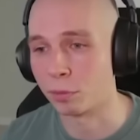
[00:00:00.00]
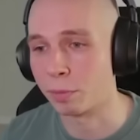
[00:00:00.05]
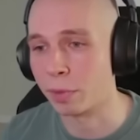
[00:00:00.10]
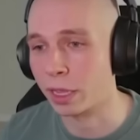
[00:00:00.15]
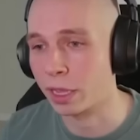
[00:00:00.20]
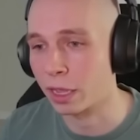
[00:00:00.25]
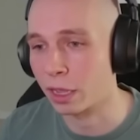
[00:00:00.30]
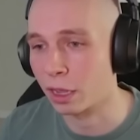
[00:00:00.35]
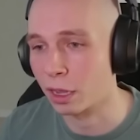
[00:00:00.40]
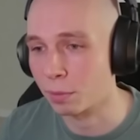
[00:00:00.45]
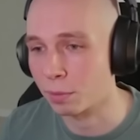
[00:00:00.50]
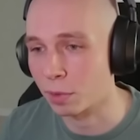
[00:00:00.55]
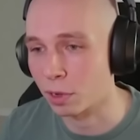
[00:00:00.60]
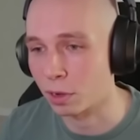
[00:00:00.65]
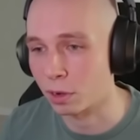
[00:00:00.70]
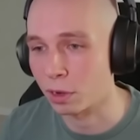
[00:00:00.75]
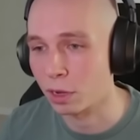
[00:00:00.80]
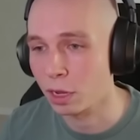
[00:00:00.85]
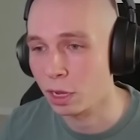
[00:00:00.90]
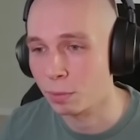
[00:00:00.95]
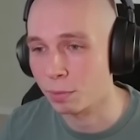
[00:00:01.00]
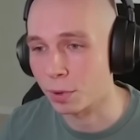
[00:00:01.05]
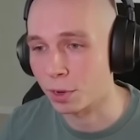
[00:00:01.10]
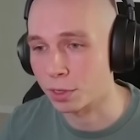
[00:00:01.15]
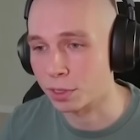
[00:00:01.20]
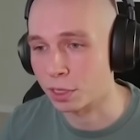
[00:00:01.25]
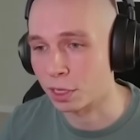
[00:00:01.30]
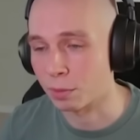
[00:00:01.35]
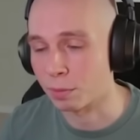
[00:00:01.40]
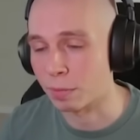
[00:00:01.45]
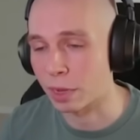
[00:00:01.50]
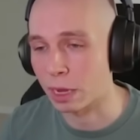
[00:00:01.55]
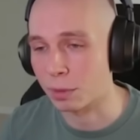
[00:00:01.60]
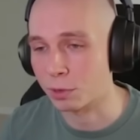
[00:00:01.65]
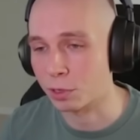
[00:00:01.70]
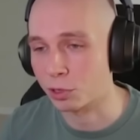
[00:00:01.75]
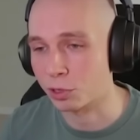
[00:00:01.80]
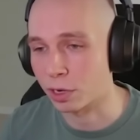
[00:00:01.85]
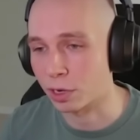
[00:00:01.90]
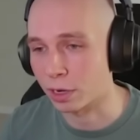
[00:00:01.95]
peeking up on parts of the map
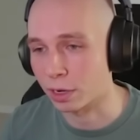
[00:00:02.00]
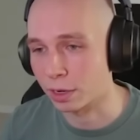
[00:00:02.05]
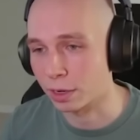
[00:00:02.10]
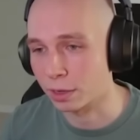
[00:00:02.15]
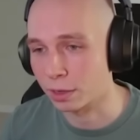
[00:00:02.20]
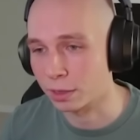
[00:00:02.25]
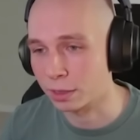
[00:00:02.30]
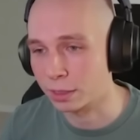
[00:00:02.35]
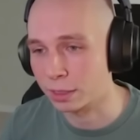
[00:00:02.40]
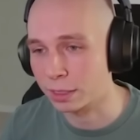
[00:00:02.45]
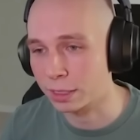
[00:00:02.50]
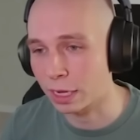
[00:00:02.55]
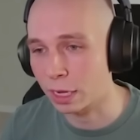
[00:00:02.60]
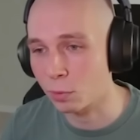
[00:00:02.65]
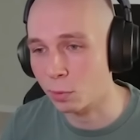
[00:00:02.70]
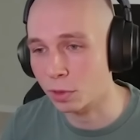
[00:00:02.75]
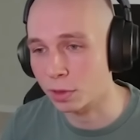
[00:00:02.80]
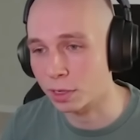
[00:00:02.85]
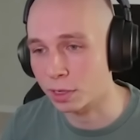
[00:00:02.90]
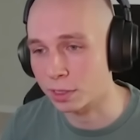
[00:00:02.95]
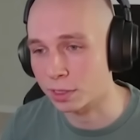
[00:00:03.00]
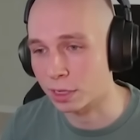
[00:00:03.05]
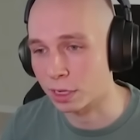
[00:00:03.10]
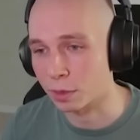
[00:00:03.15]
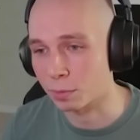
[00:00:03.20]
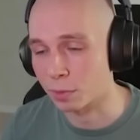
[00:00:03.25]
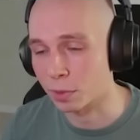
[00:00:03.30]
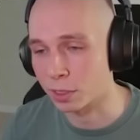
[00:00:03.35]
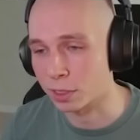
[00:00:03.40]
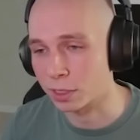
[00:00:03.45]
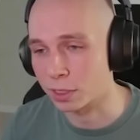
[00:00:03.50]
to try to see what their setup is,